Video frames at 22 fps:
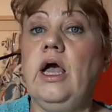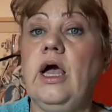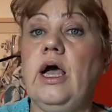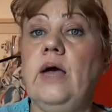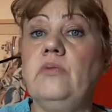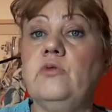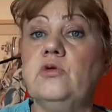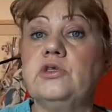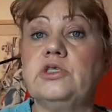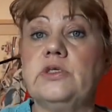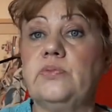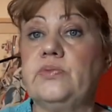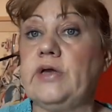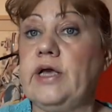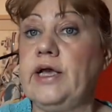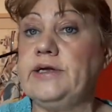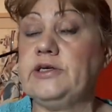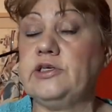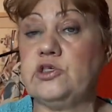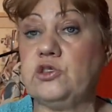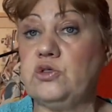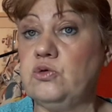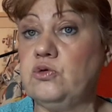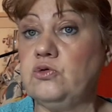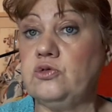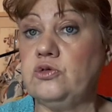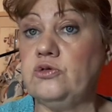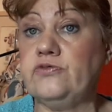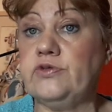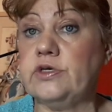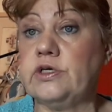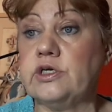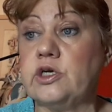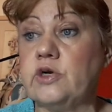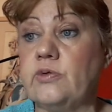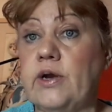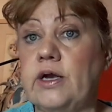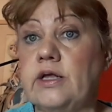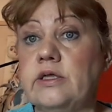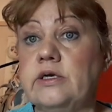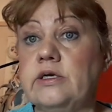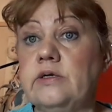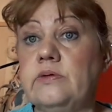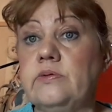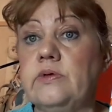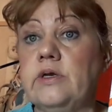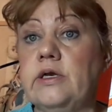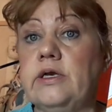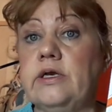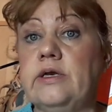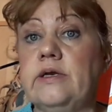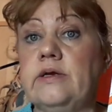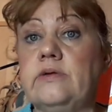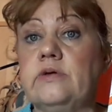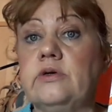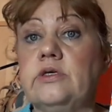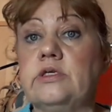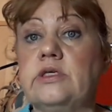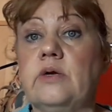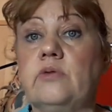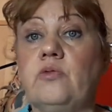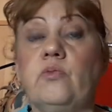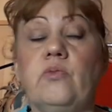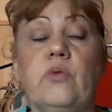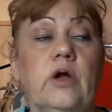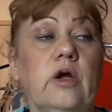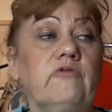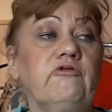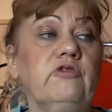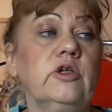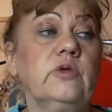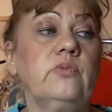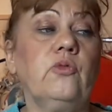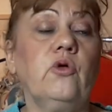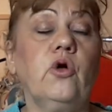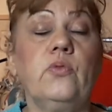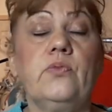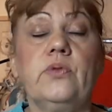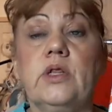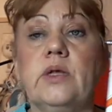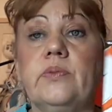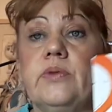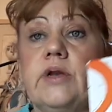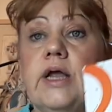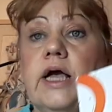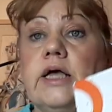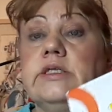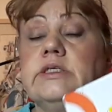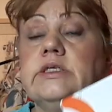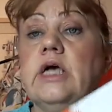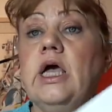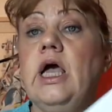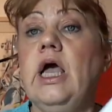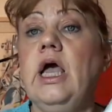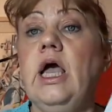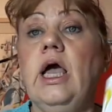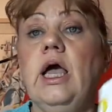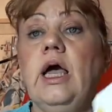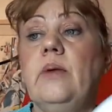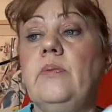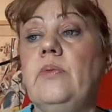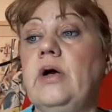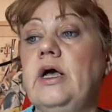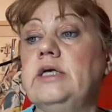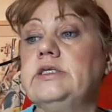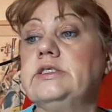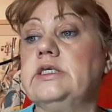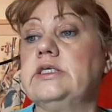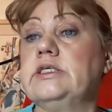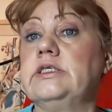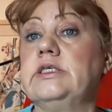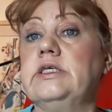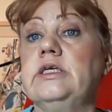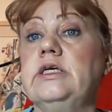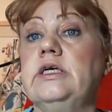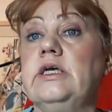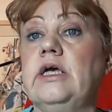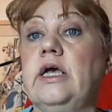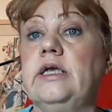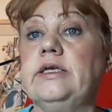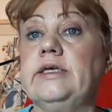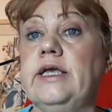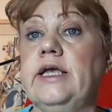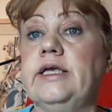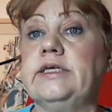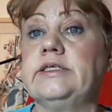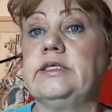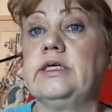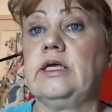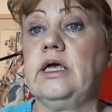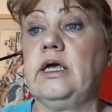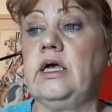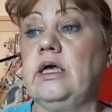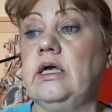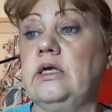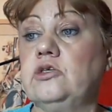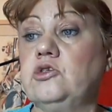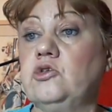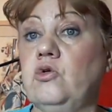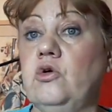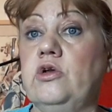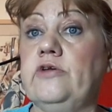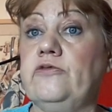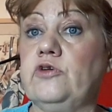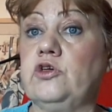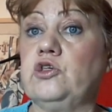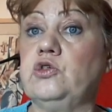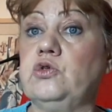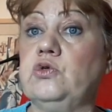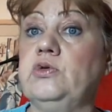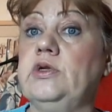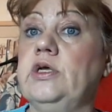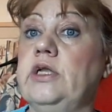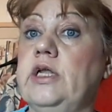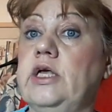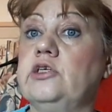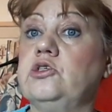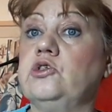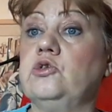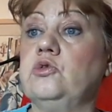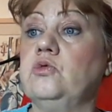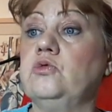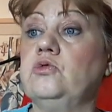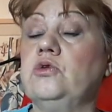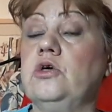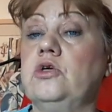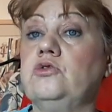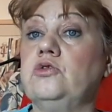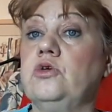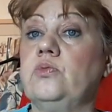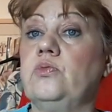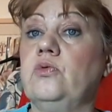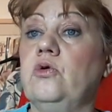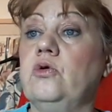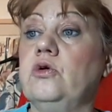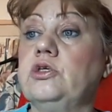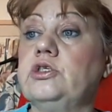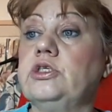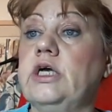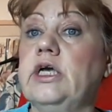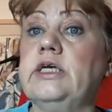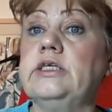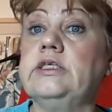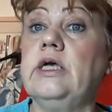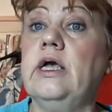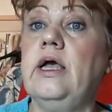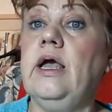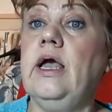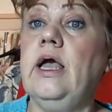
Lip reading: I'm not surprised it sold out really quickly, because it's a really popular brand. But as I say, yes, sorry for showing it and it's sold out, I do apologise.